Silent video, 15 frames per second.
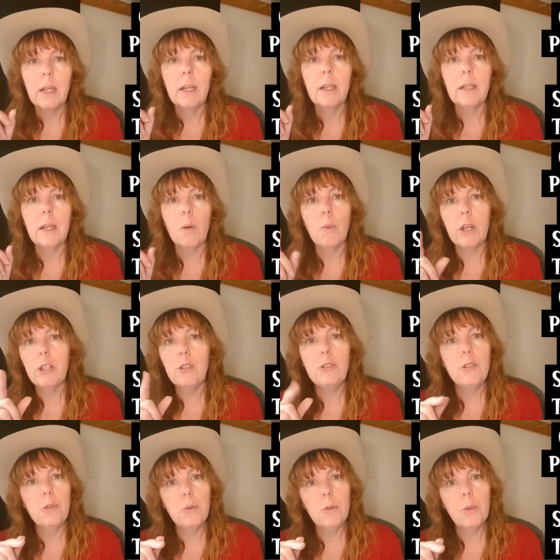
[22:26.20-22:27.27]
Now what you
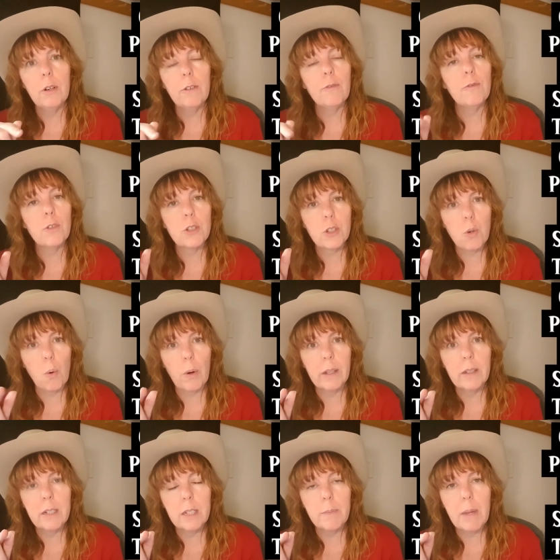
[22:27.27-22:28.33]
do for scoring
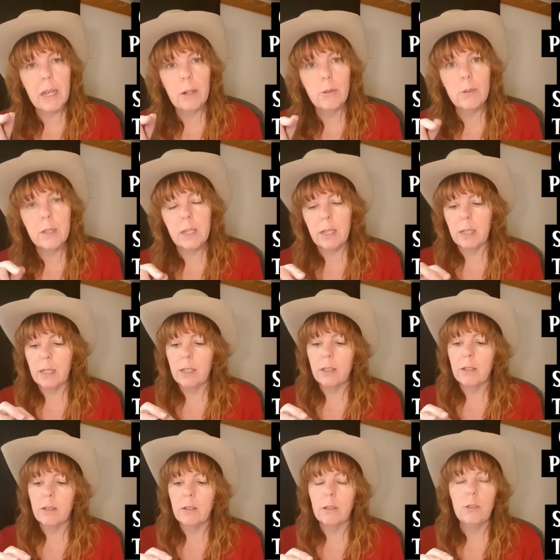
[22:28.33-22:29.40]
the tomatoes
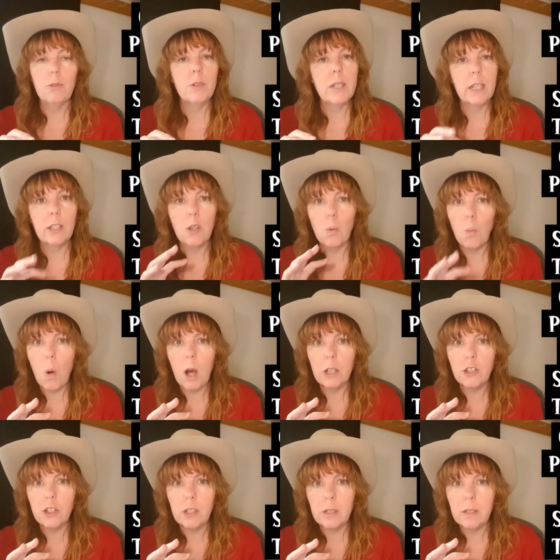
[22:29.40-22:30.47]
is you take your
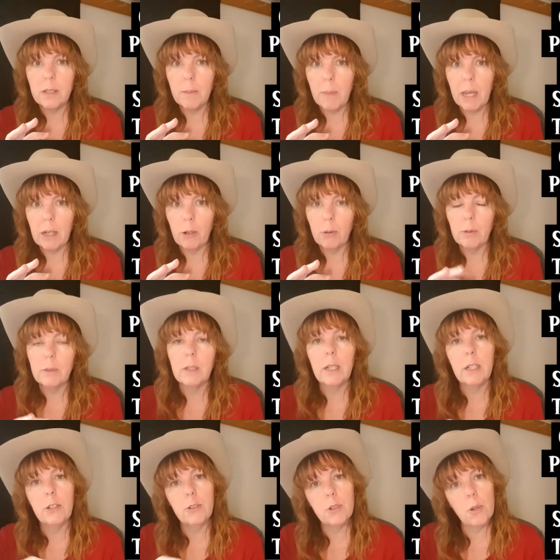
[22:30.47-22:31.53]
washed tomato
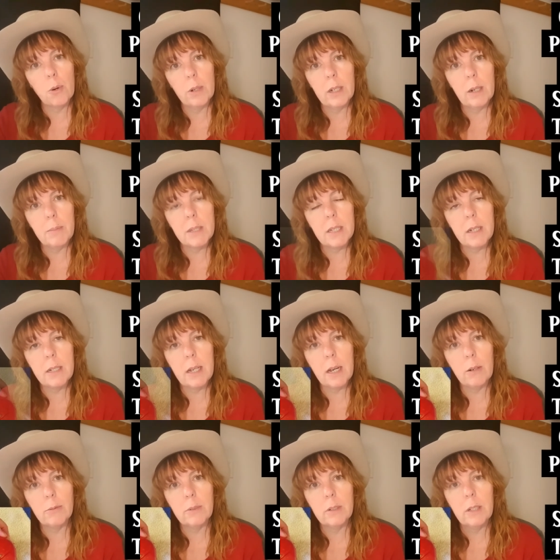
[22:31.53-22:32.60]
and you turn it upside
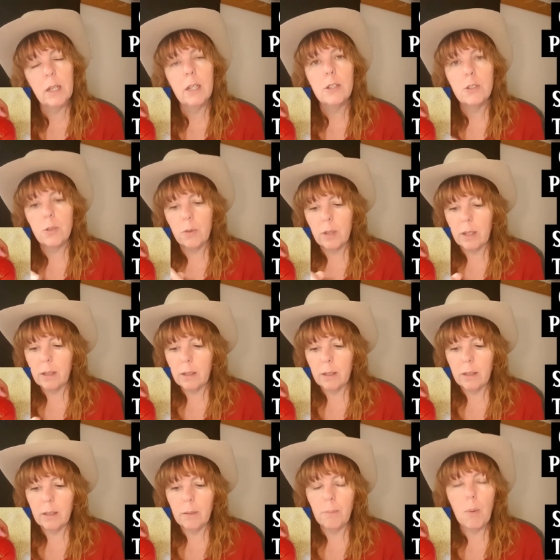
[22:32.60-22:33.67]
down so that
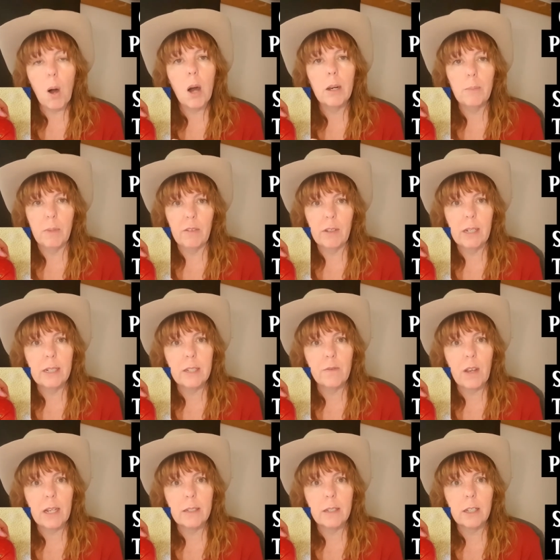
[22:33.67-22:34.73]
the bottom of it is
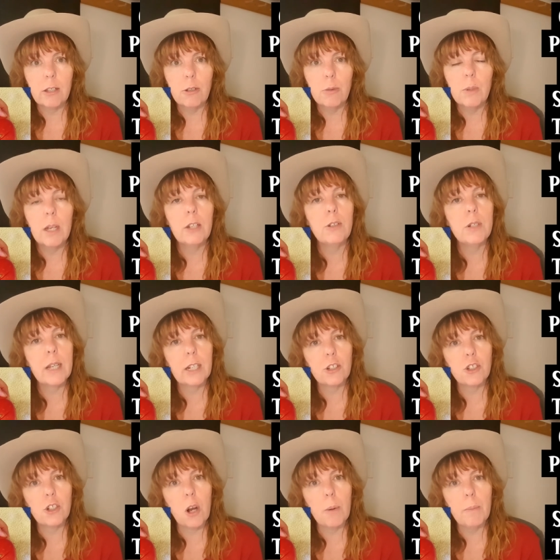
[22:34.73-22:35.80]
facing you, and you take a
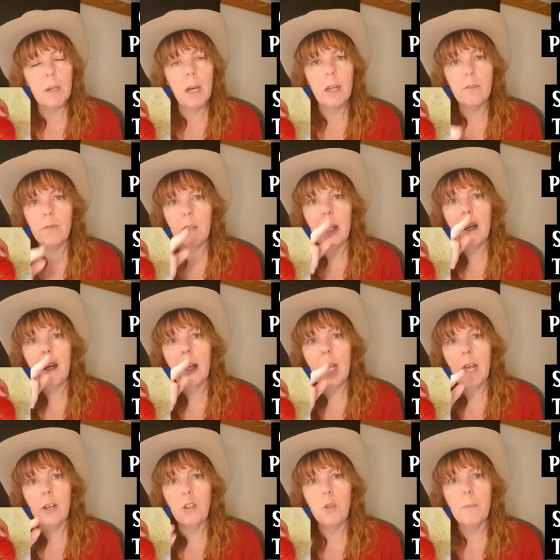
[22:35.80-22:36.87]
sharp knife
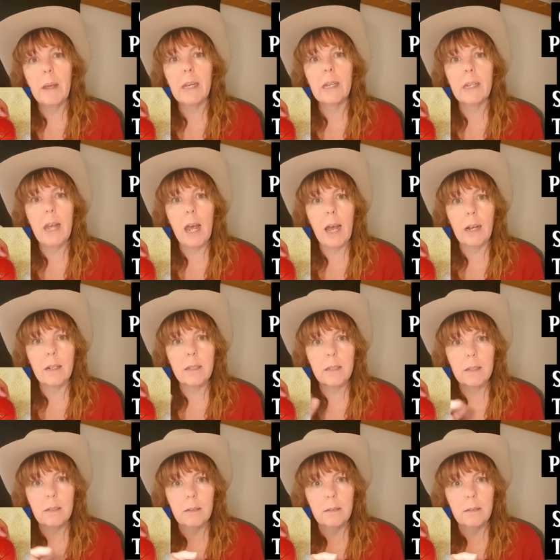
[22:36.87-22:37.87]
and you make an X.